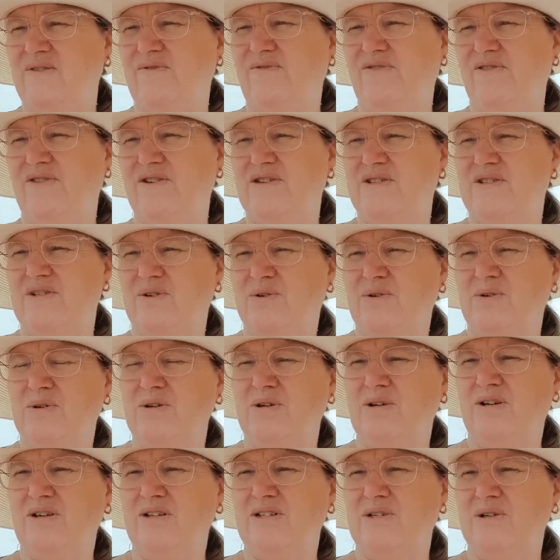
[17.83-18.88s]
the first
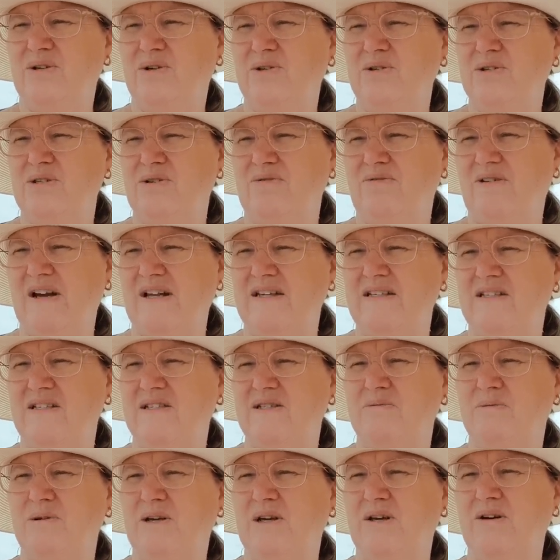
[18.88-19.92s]
organised horse
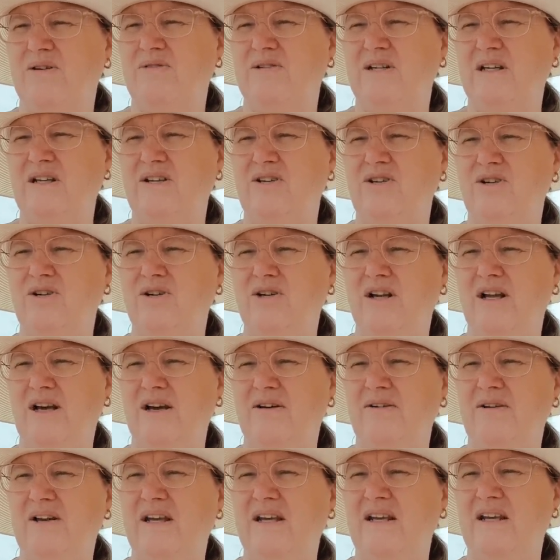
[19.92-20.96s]
races were held in
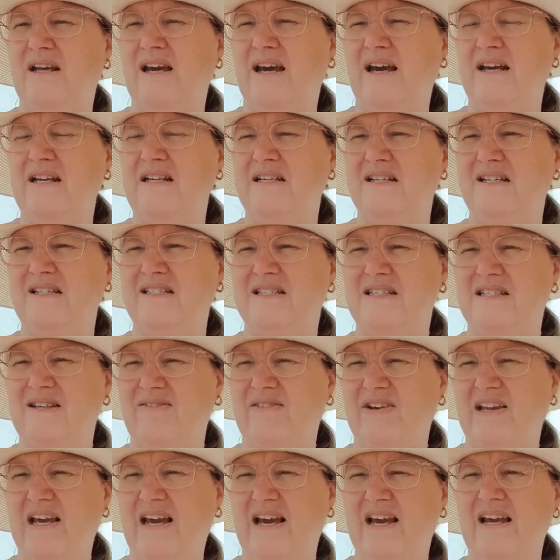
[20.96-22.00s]
Eulo in
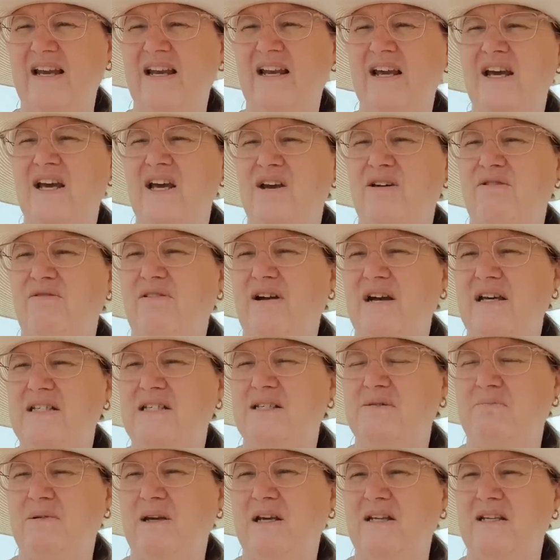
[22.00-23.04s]
1878,
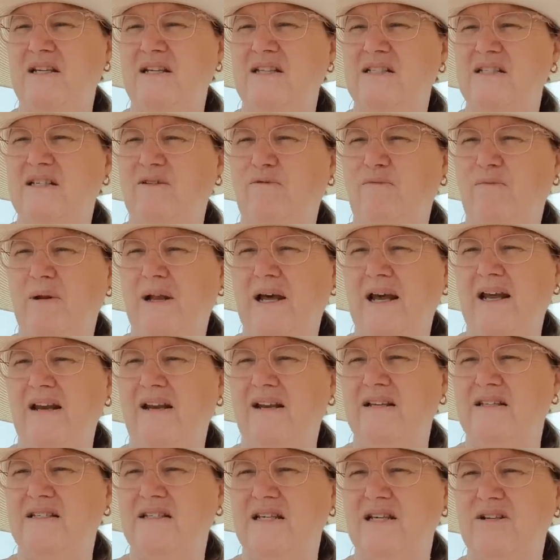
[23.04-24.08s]
race meetings have played
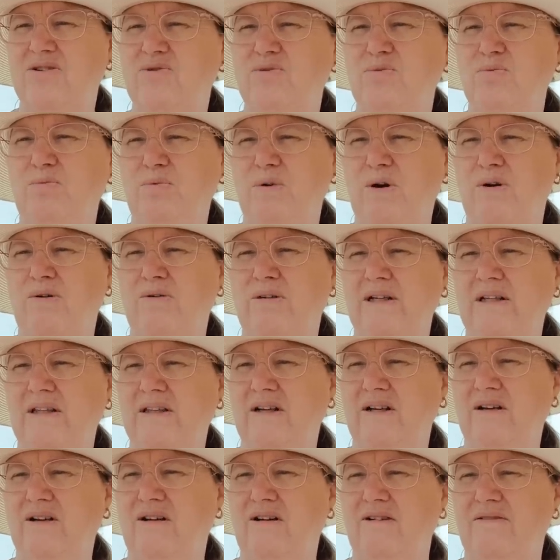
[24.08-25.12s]
a central role in
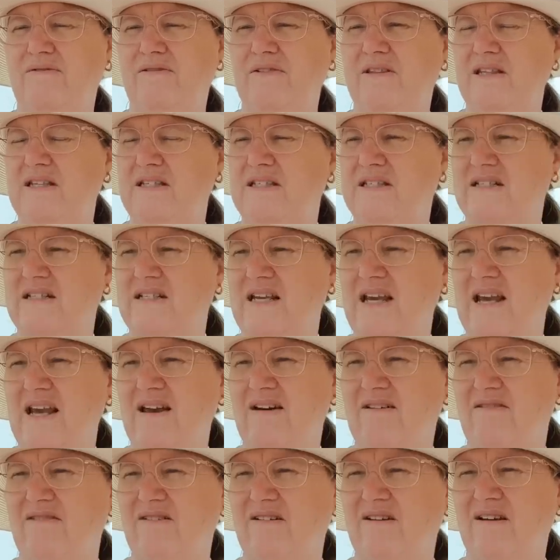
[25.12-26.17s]
the life of this
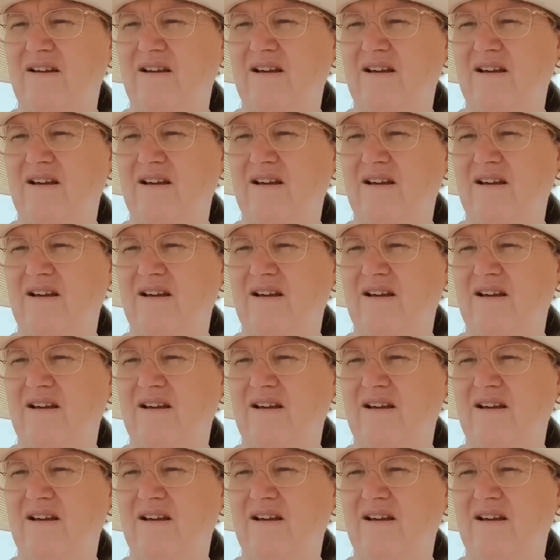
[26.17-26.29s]
town.